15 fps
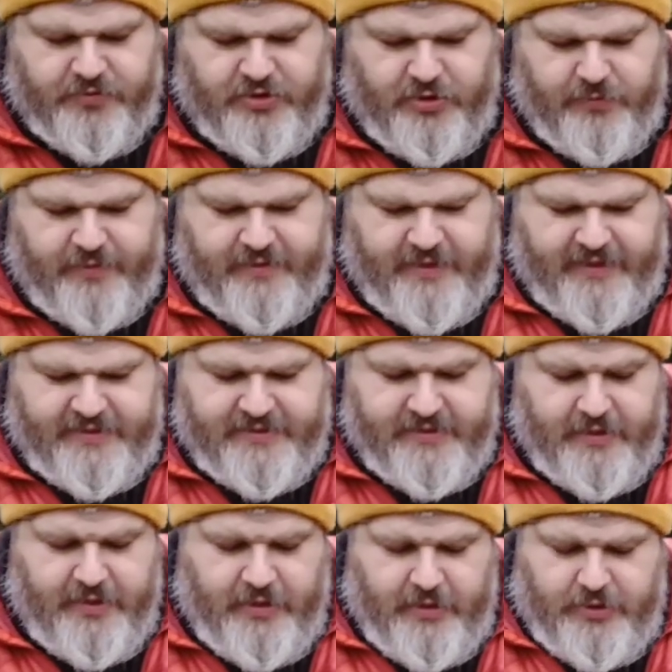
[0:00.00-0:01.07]
to do in
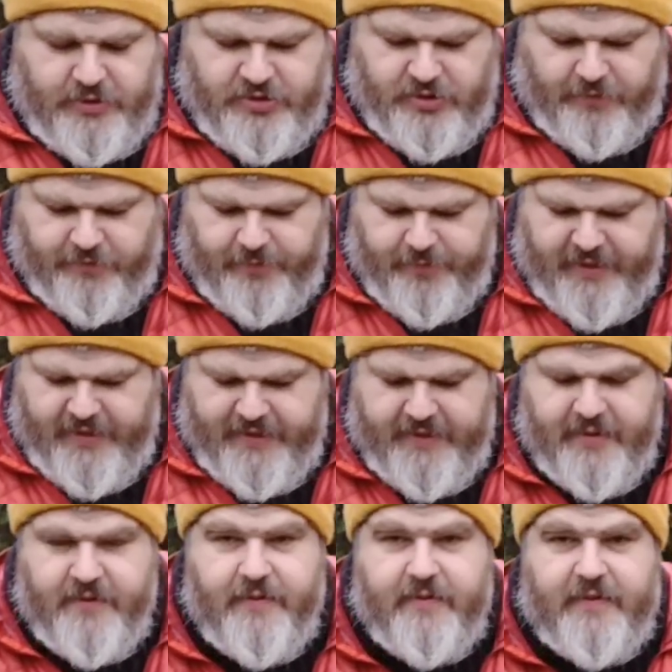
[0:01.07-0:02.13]
this. So for
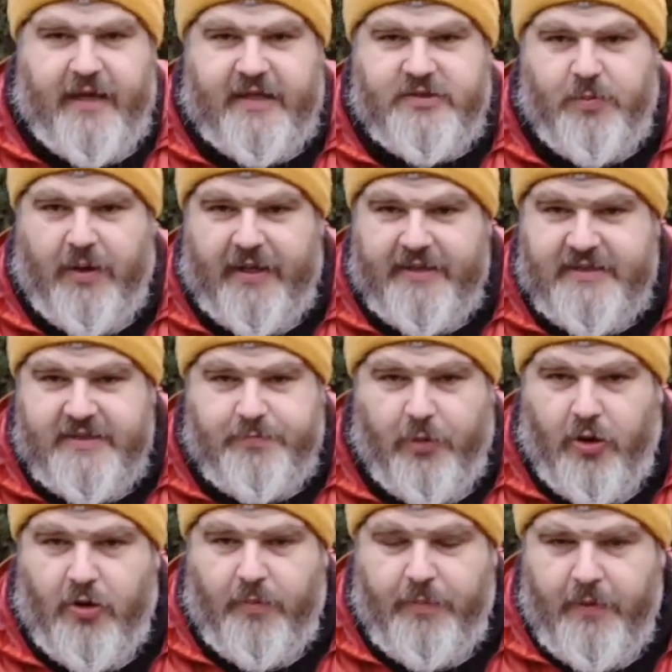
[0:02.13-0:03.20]
me, that's why this is
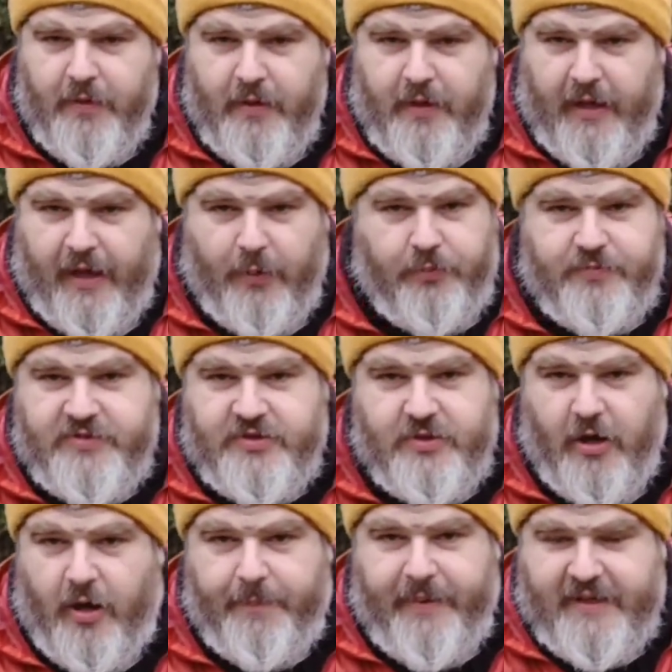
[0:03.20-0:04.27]
bottom. It's
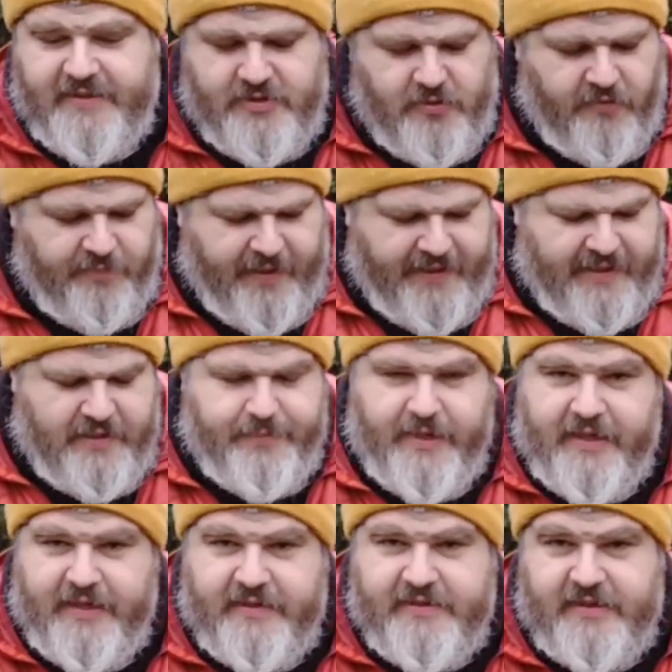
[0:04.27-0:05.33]
not a bad stove by any
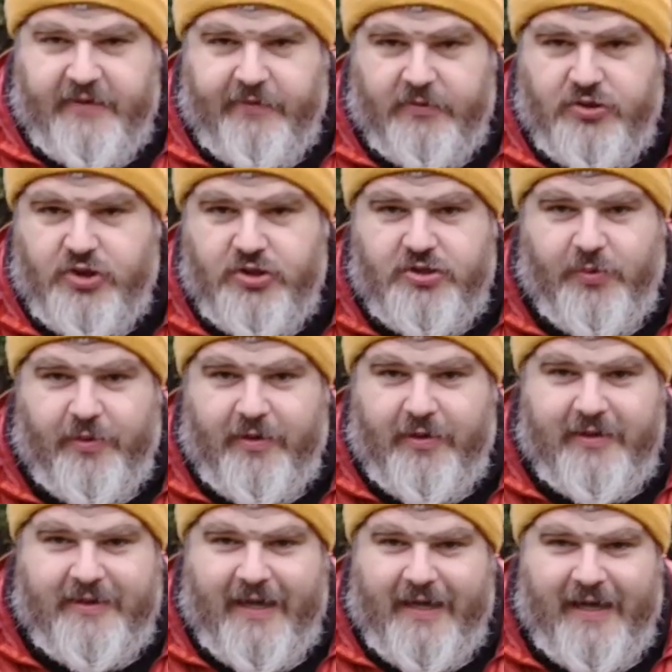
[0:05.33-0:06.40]
means. If I'm just going on
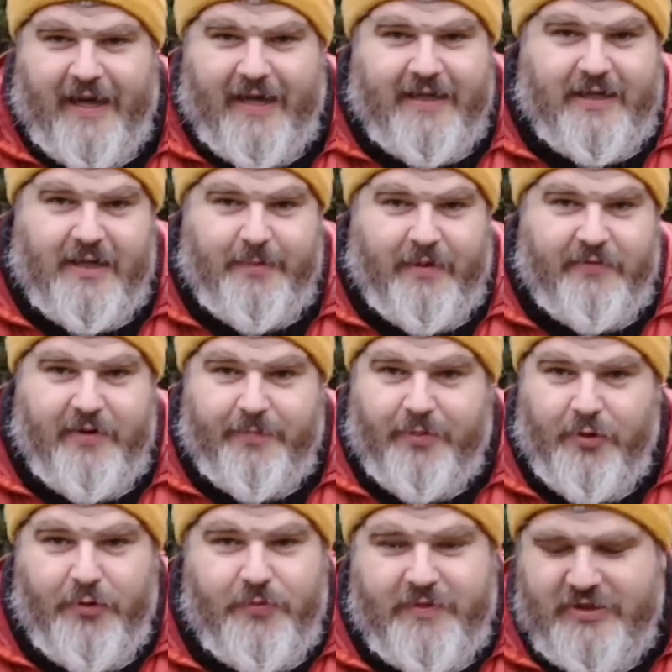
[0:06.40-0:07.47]
a day hike and I'm having a
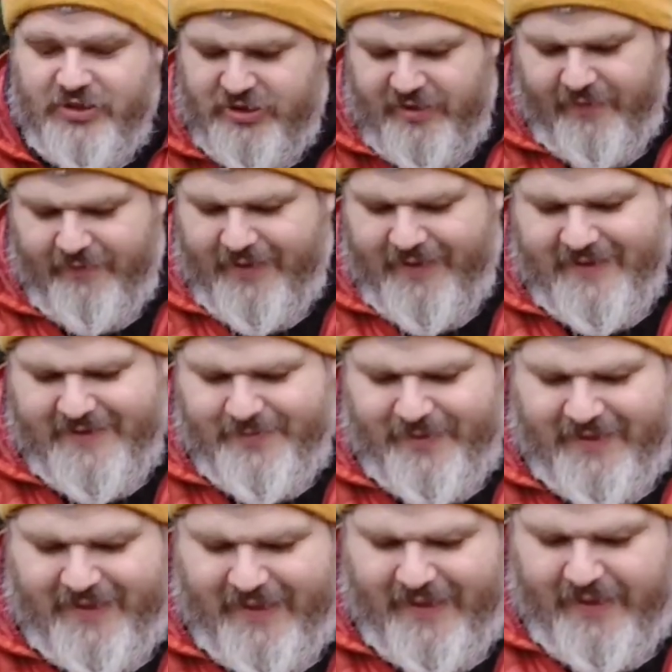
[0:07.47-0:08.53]
brew, this generally hits my
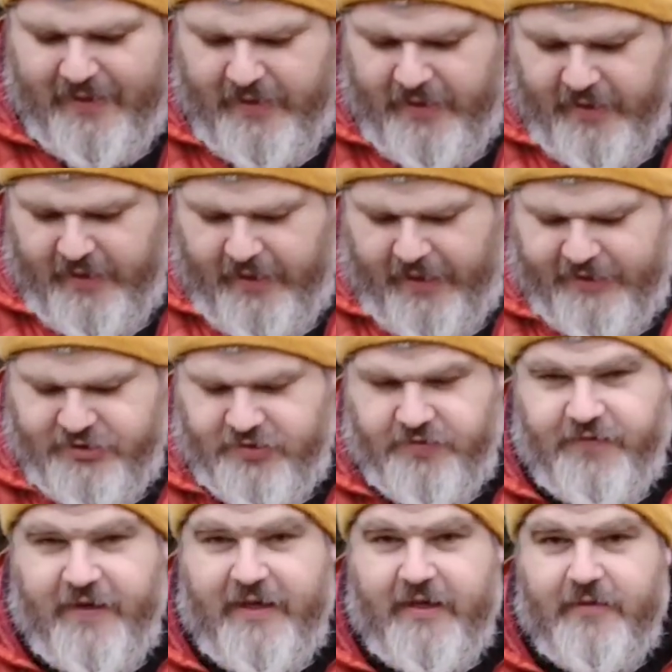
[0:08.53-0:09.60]
kit. I
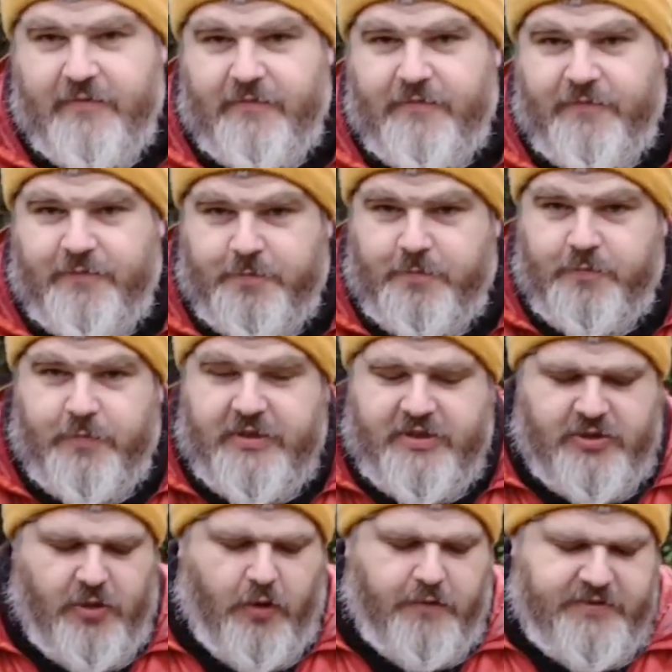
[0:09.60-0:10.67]
just think with the
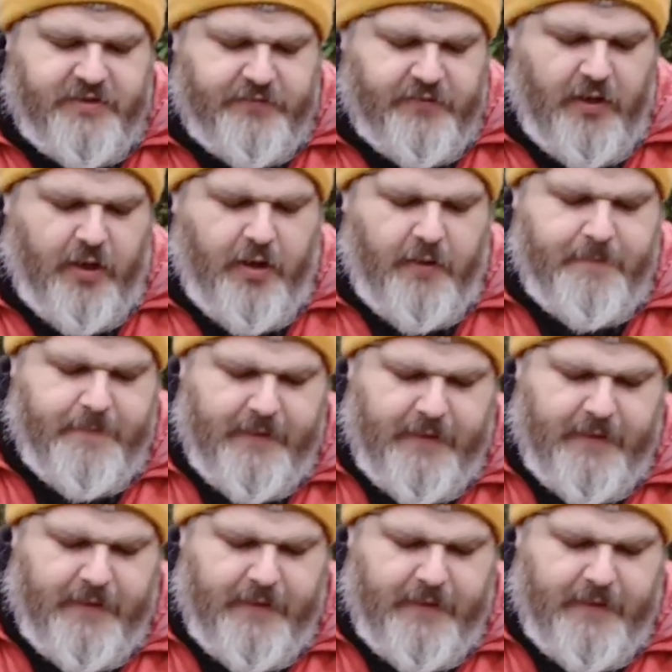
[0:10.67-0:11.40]
stoves I've got